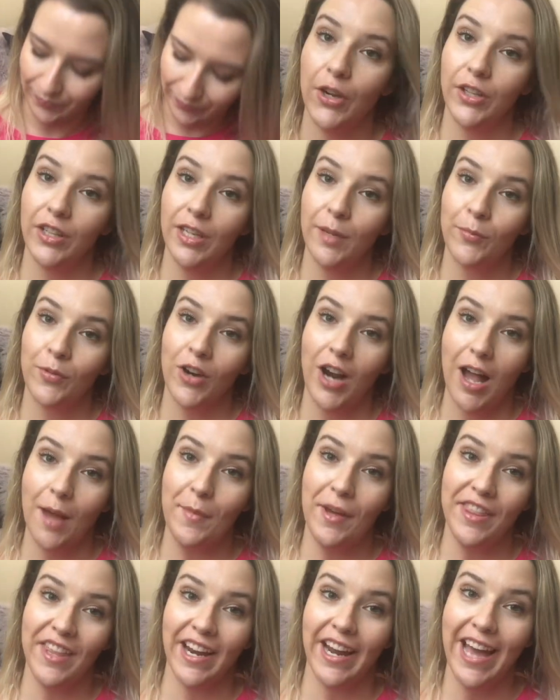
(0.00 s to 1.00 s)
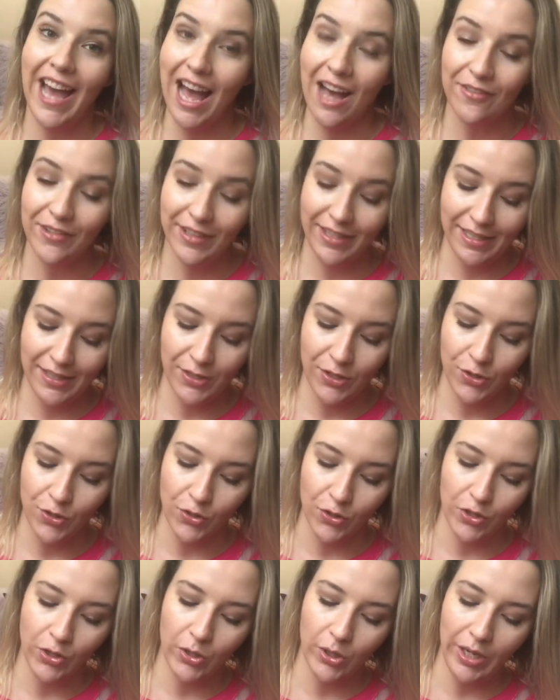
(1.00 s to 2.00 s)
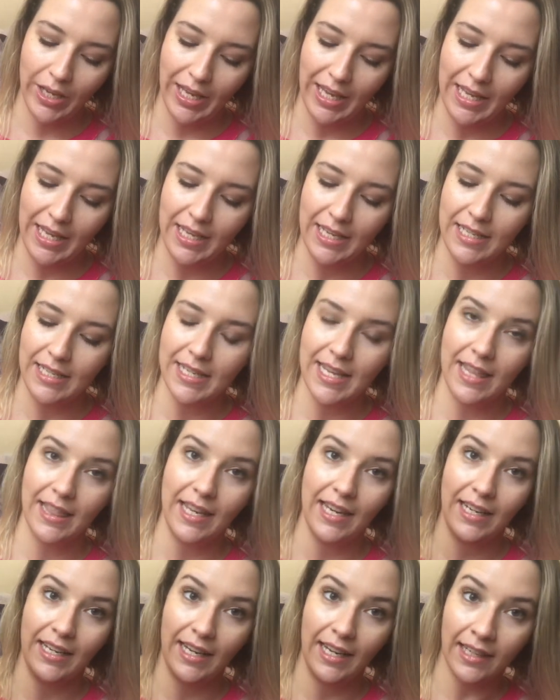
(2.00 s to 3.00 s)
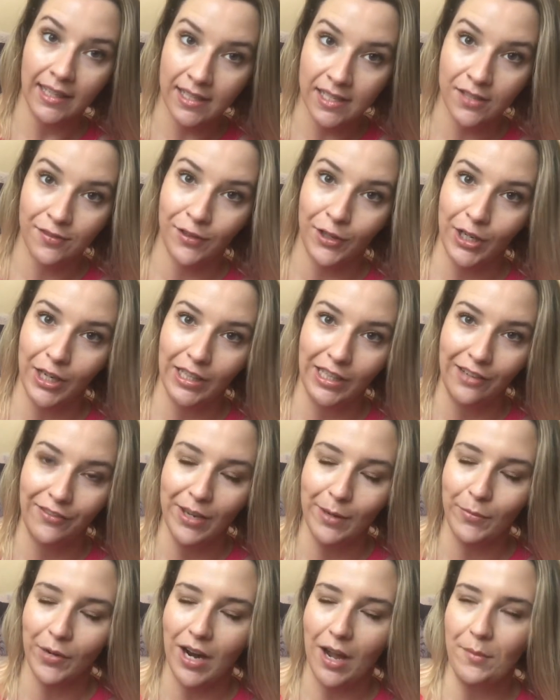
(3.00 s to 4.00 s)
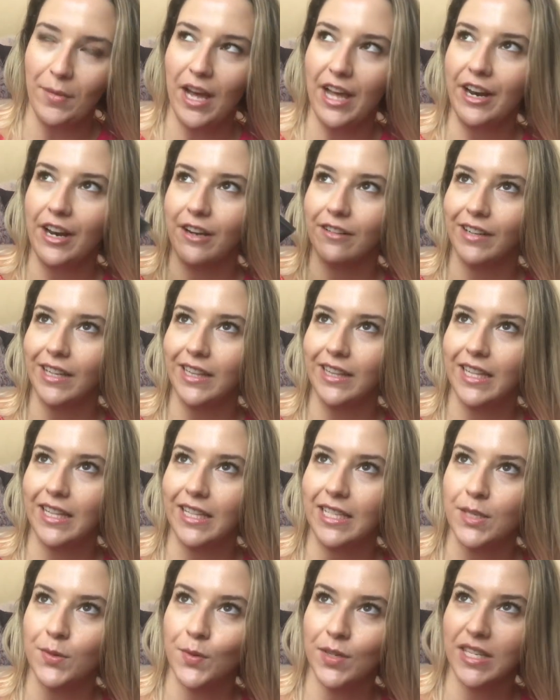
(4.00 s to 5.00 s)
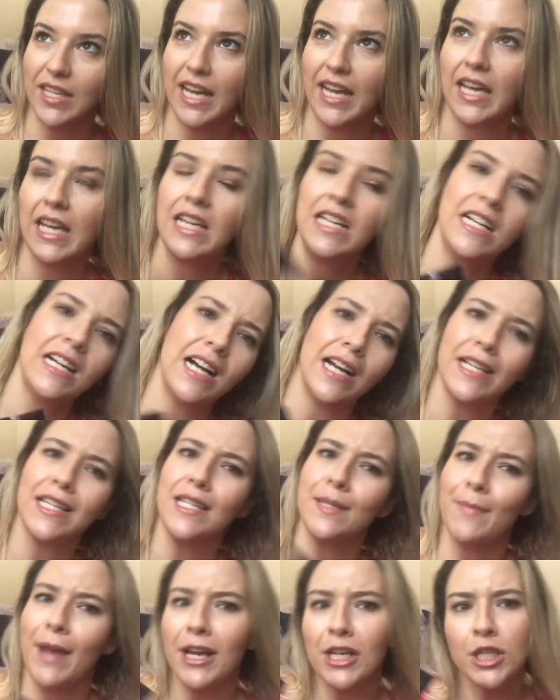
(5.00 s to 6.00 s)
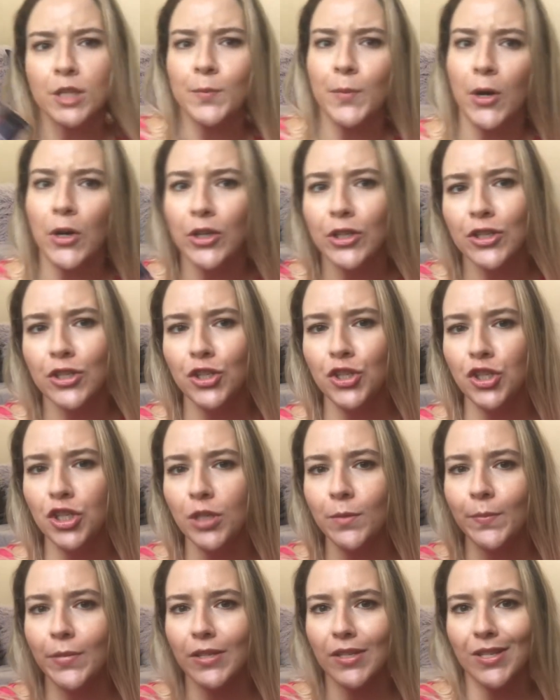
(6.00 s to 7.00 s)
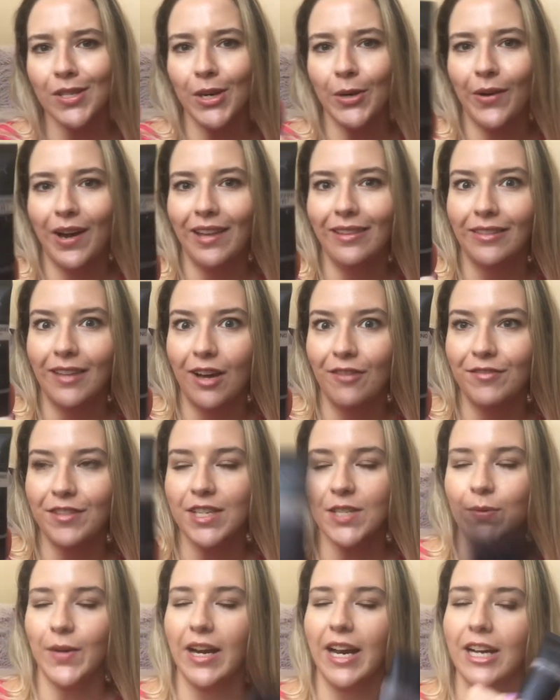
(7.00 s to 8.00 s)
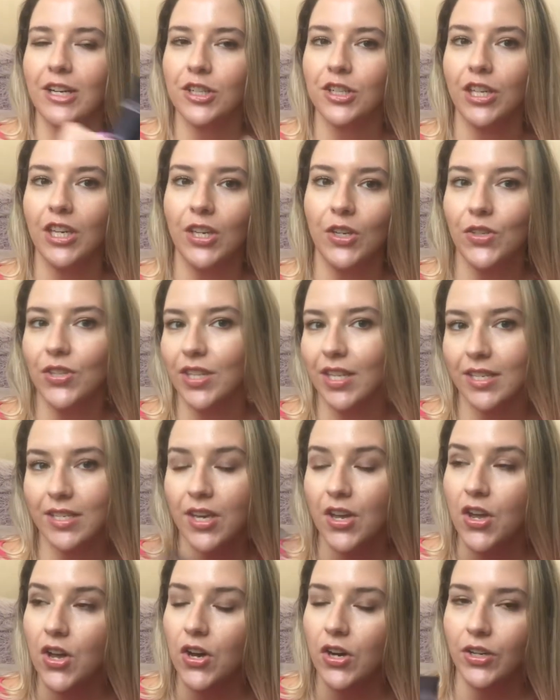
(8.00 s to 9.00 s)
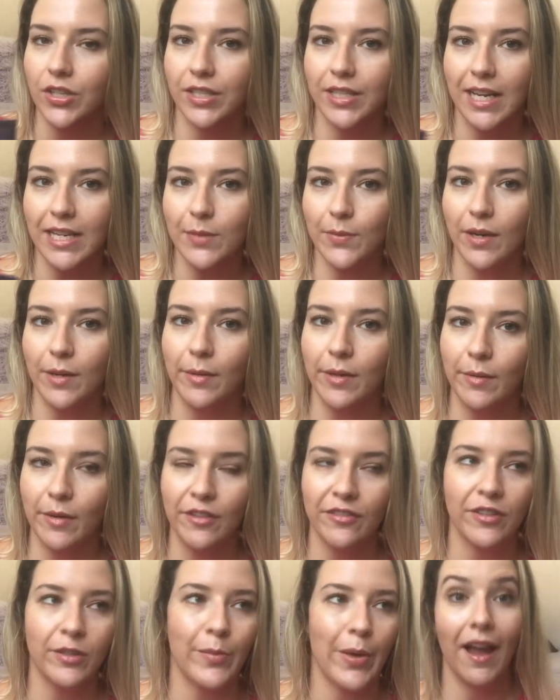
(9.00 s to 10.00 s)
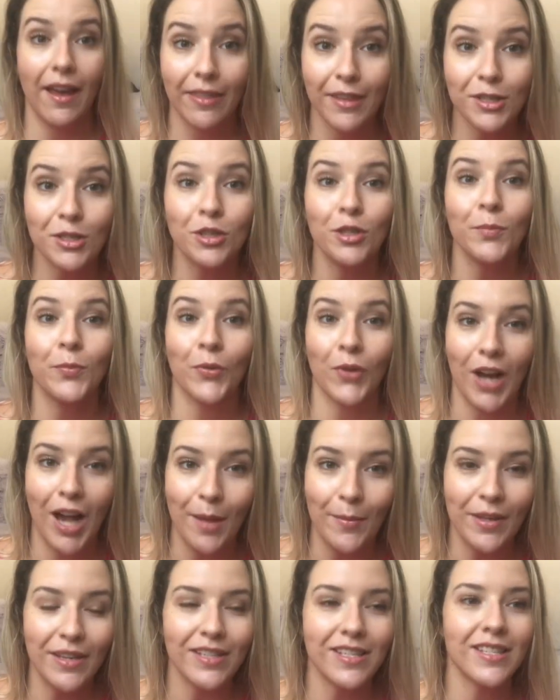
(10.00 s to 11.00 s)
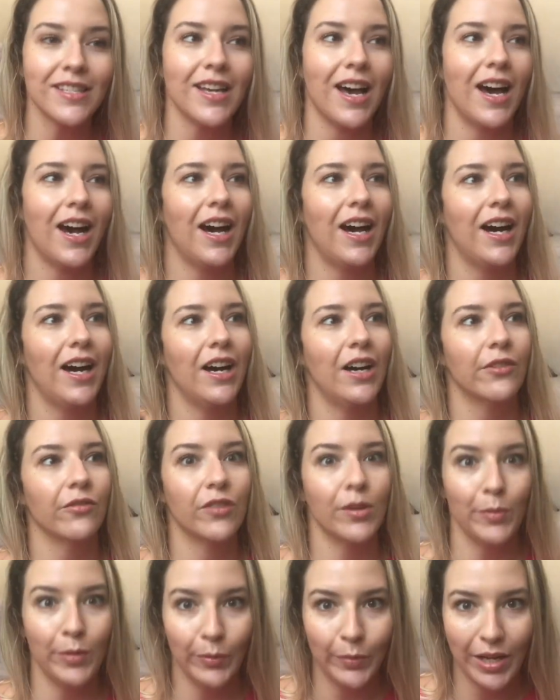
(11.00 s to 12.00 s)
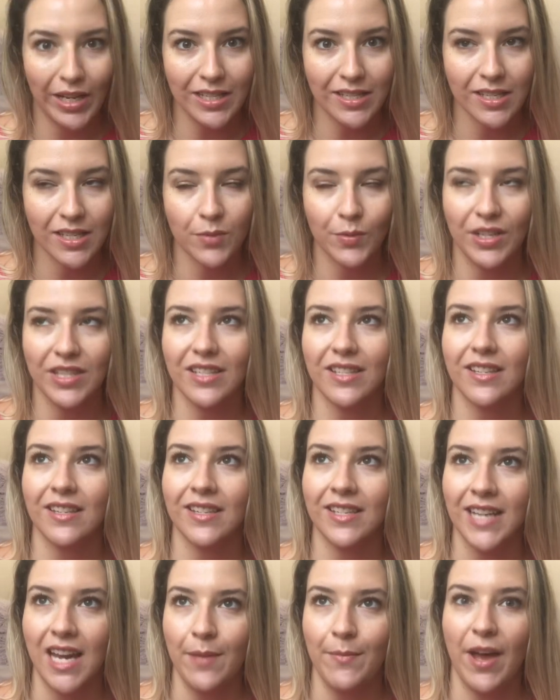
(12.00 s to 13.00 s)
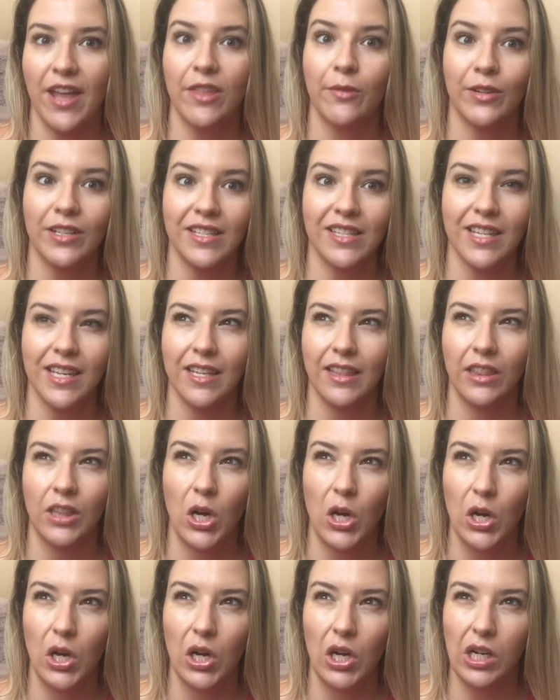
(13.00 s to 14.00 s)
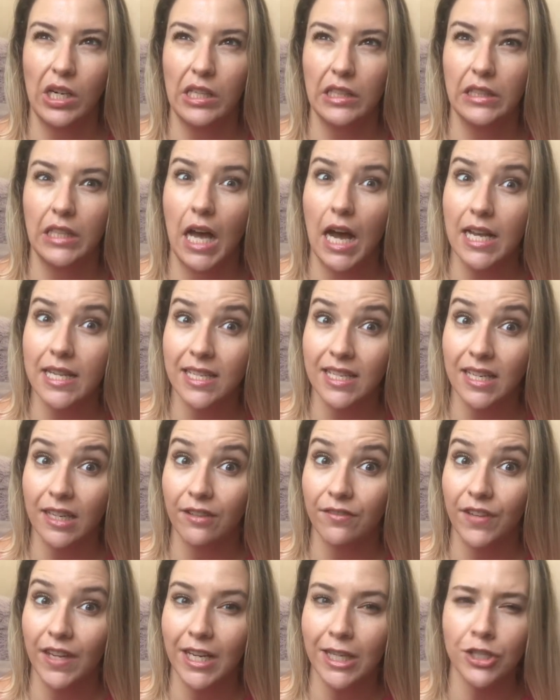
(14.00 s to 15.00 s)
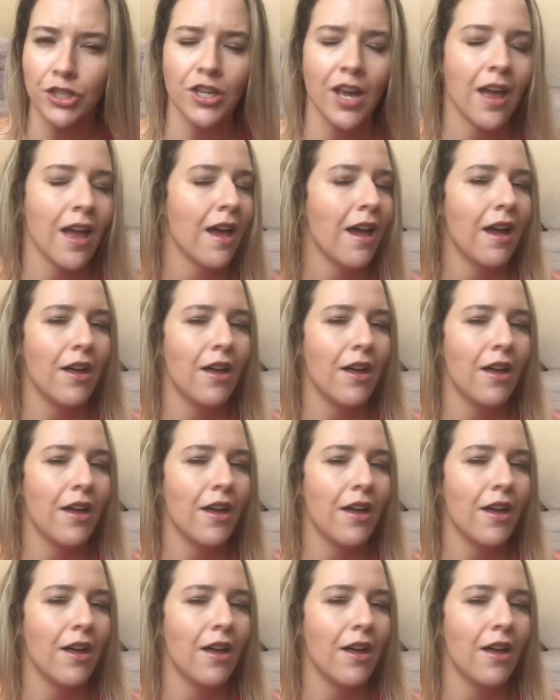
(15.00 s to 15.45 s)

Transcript: Only primer that I have in this drawer is the NYX Photo Loving Primer, and I read that this was like a Smashbox dupe, so I love this one. I actually use this on days when I'm going to be filming. Other 2 primers are Rimmel ones. One's the Stay Matte and the one's the Long Lasting Finish.